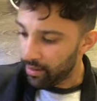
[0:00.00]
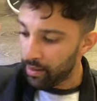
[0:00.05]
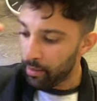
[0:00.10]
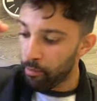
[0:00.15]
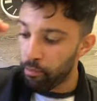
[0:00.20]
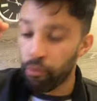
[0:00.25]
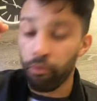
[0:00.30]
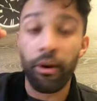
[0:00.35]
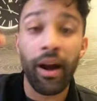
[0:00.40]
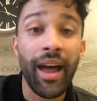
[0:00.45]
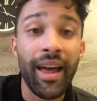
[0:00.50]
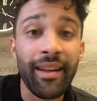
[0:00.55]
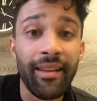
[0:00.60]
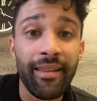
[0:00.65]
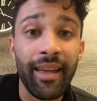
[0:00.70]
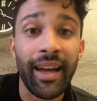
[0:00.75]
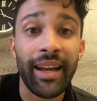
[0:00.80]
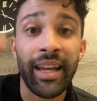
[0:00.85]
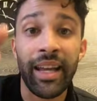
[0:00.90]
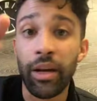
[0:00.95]
the
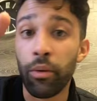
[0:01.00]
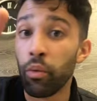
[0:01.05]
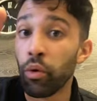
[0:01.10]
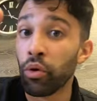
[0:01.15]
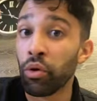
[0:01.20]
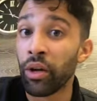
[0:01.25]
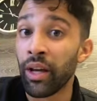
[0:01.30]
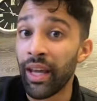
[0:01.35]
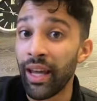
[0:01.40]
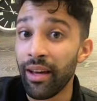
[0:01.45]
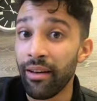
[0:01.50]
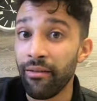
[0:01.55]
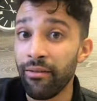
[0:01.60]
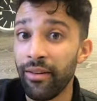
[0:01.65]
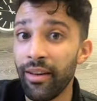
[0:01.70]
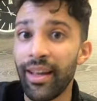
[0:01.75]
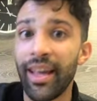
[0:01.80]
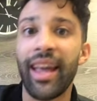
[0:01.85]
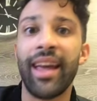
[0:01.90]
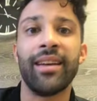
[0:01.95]
bread that he will
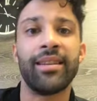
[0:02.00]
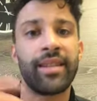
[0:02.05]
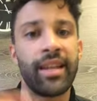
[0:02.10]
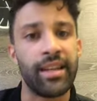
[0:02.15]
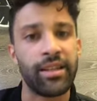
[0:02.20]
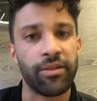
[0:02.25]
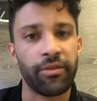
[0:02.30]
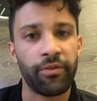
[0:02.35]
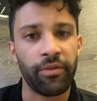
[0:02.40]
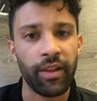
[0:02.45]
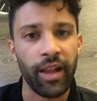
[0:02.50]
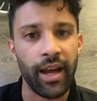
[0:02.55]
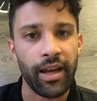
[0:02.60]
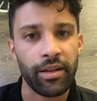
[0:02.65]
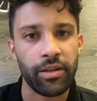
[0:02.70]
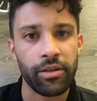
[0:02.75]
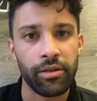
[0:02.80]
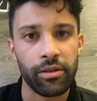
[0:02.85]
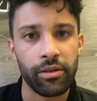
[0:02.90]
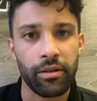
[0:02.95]
give is his
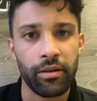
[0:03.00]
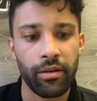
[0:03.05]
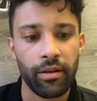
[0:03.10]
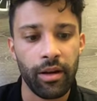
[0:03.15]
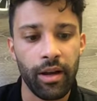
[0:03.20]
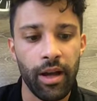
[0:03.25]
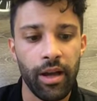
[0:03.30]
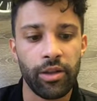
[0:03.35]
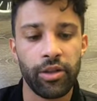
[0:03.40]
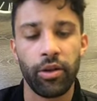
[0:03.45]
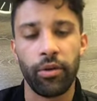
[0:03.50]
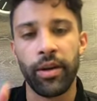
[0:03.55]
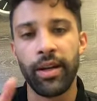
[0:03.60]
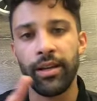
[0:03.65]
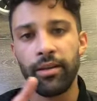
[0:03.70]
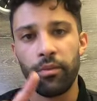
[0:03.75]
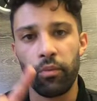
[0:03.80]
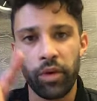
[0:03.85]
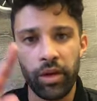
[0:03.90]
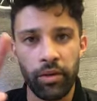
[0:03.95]
flesh. So
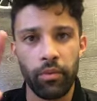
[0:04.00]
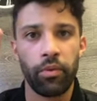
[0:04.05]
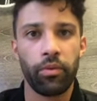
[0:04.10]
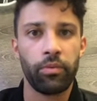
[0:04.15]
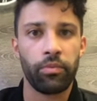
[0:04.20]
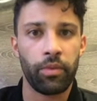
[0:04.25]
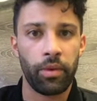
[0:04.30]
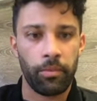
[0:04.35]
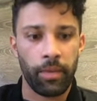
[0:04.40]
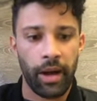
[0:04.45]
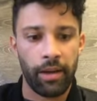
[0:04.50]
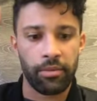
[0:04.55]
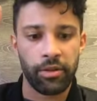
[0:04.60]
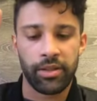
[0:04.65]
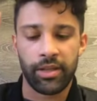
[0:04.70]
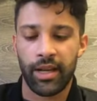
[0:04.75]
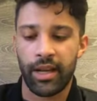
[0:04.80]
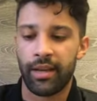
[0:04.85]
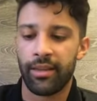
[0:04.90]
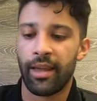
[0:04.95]
he we the
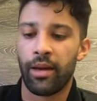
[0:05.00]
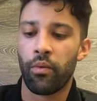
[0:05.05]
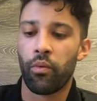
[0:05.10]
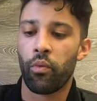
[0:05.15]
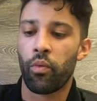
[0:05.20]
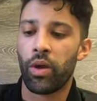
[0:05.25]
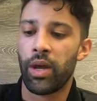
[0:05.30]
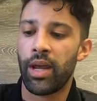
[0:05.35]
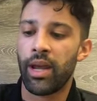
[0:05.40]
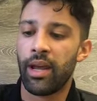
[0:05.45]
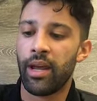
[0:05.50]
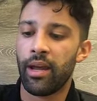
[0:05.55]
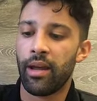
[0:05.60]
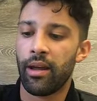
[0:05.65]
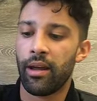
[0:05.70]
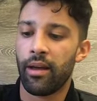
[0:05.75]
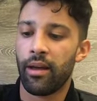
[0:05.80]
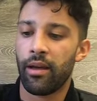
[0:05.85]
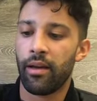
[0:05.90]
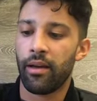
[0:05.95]
Bible's saying that we
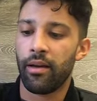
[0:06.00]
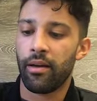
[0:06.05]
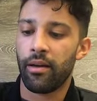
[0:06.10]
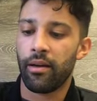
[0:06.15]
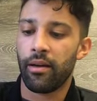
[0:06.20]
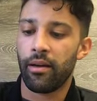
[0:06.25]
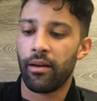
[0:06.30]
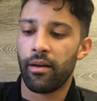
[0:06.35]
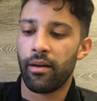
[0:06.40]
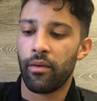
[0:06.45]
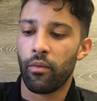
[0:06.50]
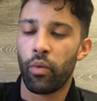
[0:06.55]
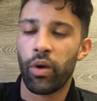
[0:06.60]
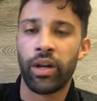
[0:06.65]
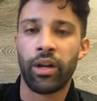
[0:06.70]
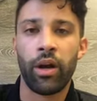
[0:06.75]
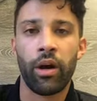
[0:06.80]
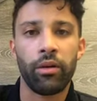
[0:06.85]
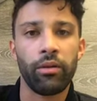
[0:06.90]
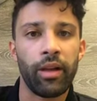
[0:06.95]

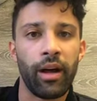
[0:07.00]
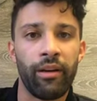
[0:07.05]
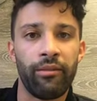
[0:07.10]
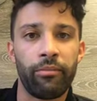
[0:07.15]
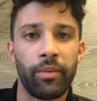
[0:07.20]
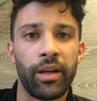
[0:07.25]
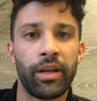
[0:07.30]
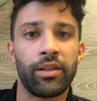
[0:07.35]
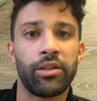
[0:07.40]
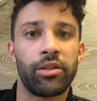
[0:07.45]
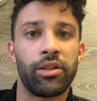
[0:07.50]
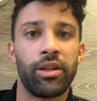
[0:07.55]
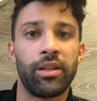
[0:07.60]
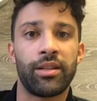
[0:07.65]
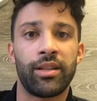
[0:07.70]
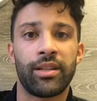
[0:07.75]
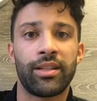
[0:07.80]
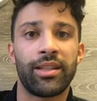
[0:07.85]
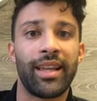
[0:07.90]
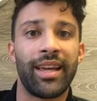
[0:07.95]
we know love because
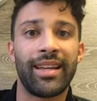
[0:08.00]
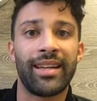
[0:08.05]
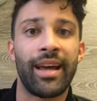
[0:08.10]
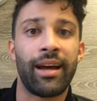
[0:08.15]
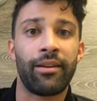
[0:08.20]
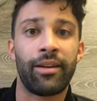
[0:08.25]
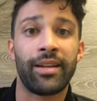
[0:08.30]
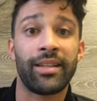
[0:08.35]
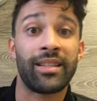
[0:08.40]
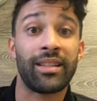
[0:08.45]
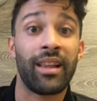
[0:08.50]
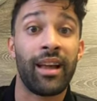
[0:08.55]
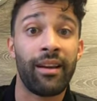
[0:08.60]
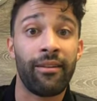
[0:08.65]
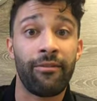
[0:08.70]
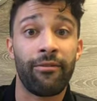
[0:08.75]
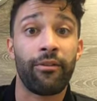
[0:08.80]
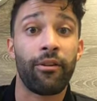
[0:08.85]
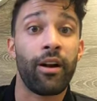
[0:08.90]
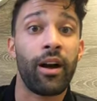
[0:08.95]
Jesus laid down his
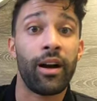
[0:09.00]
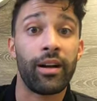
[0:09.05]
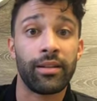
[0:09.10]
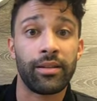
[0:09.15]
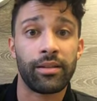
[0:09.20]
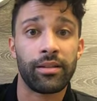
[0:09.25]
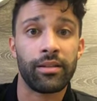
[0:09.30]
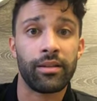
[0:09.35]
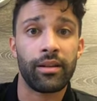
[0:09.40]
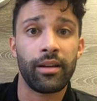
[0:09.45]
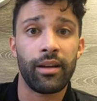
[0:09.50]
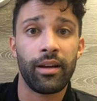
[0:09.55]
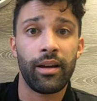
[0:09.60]
life for us.